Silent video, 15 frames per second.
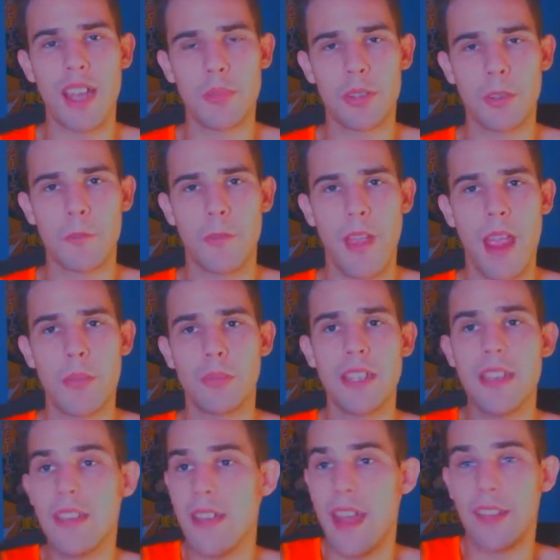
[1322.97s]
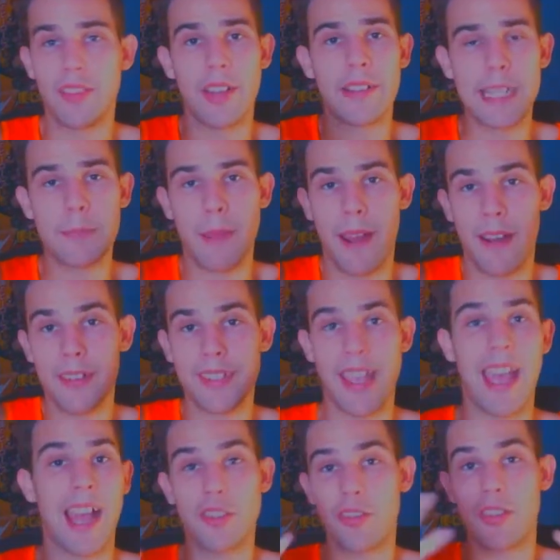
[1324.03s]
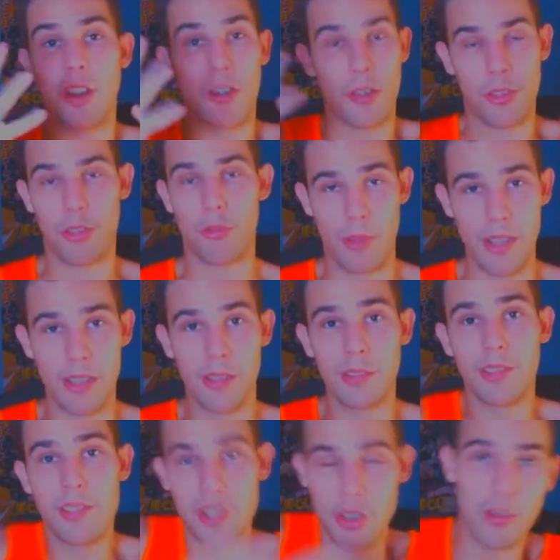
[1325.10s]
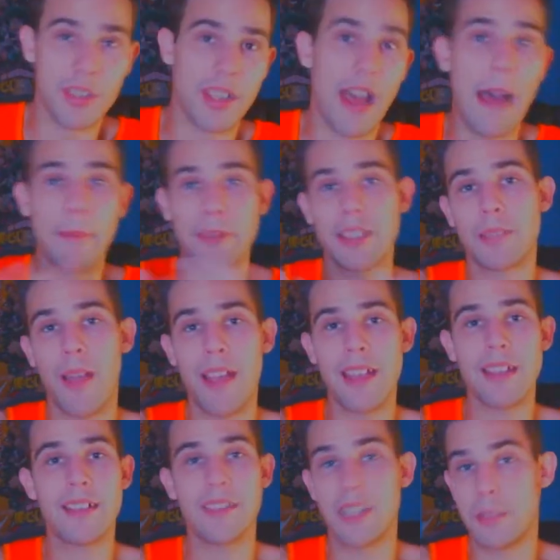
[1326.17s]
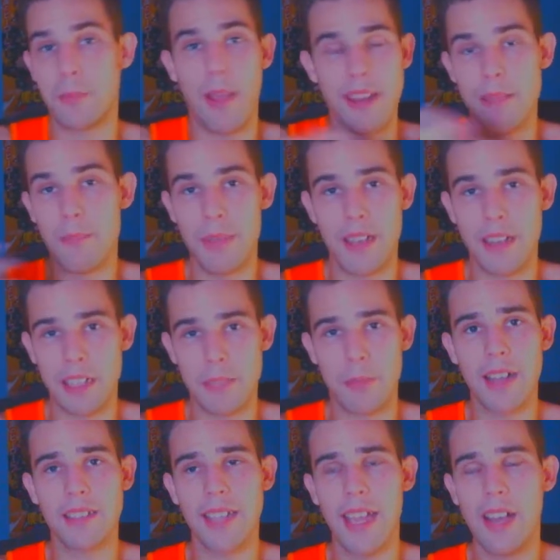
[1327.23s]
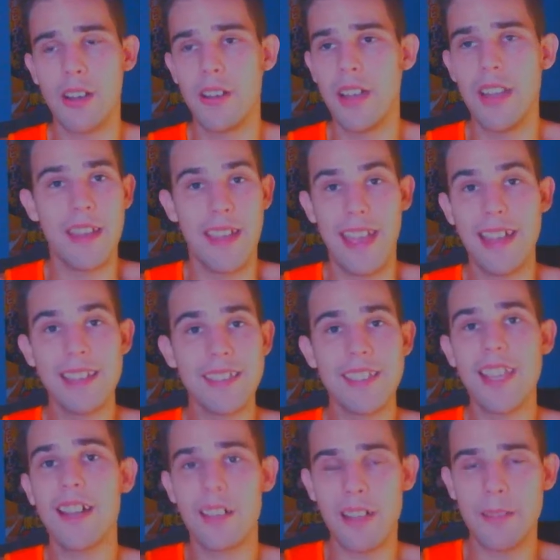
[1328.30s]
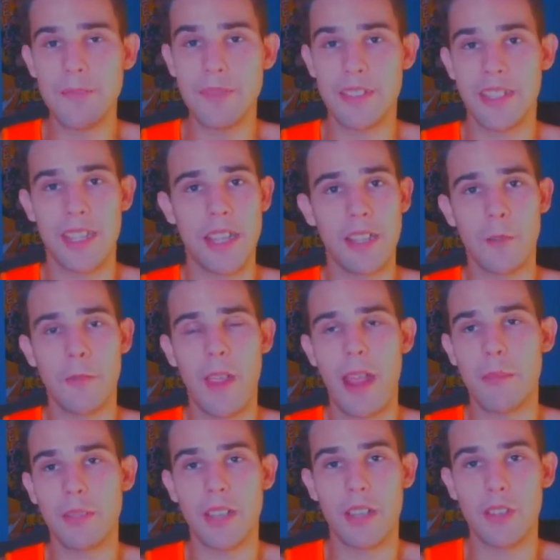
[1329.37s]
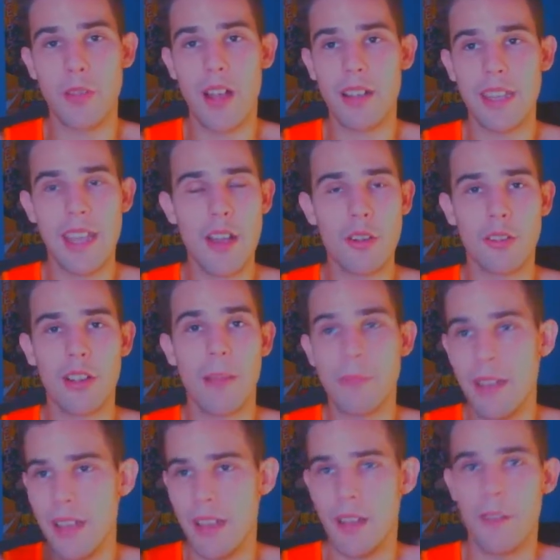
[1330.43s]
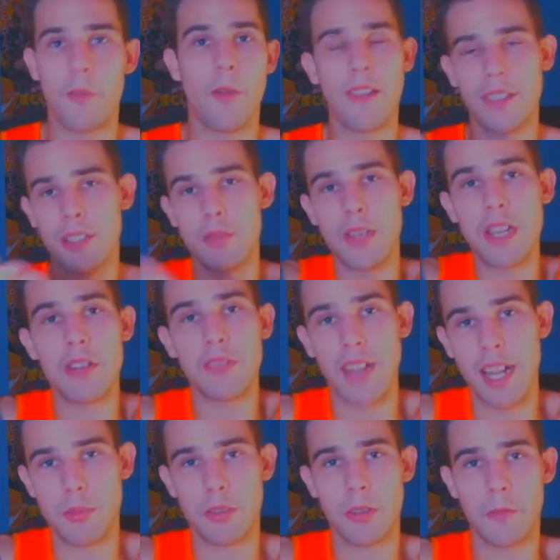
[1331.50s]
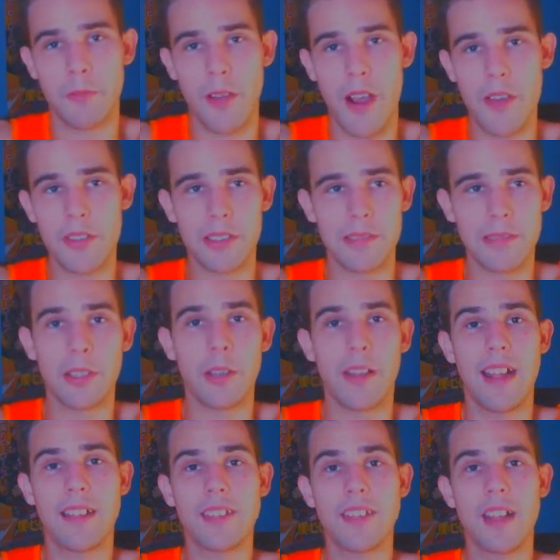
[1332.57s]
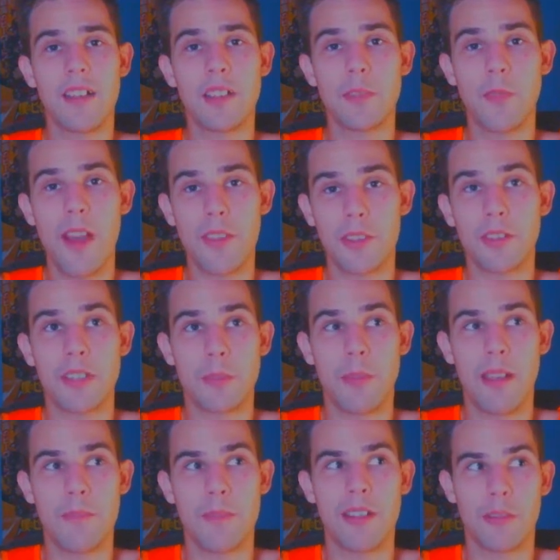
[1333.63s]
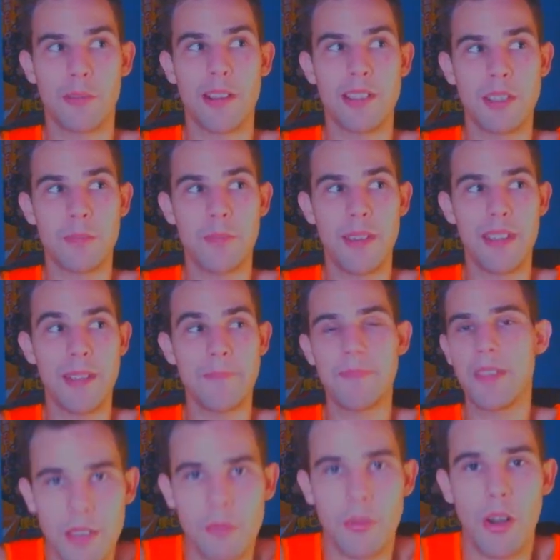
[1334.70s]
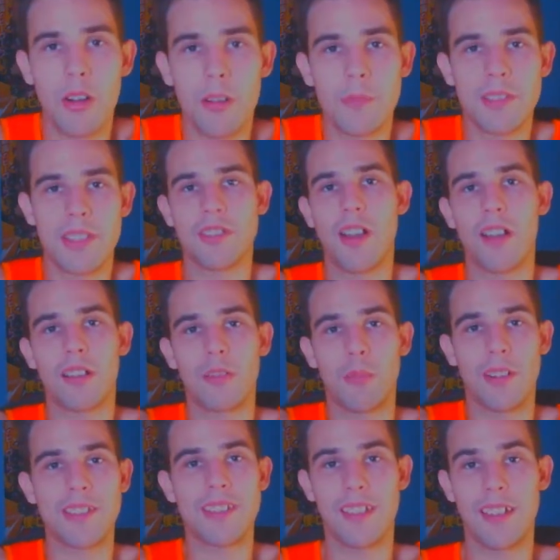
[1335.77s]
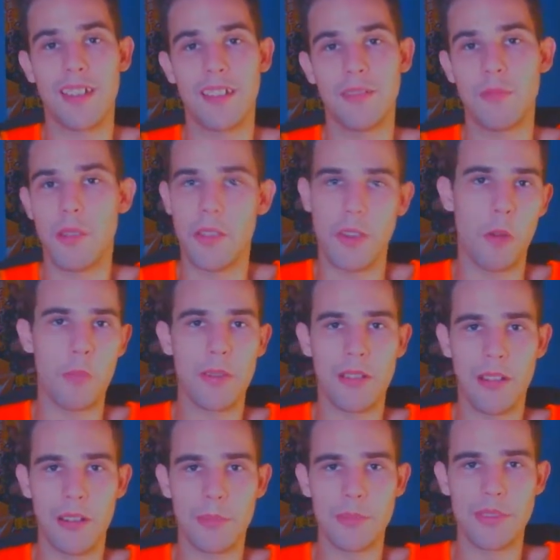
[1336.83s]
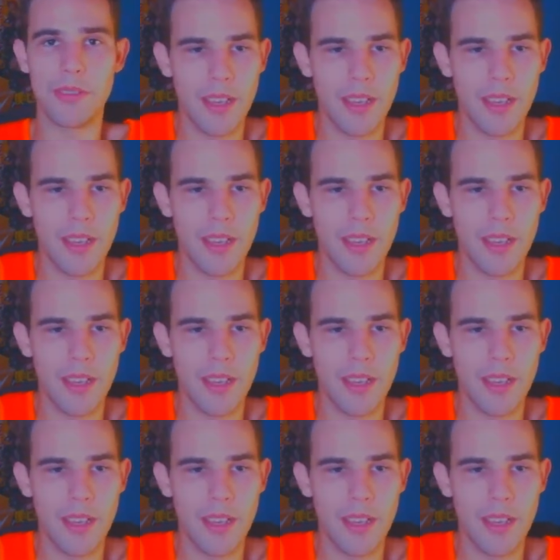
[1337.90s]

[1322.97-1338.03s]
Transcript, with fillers: with her family, and Ducky's parents actually are thrilled to adopt Spike, despite him being a Spike Tail. And Cera, seeing her family on the rocky outcrop, finally reunites with her father. And Cera's father, despite being a racist bigot, welcomes his daughter once again with open arms.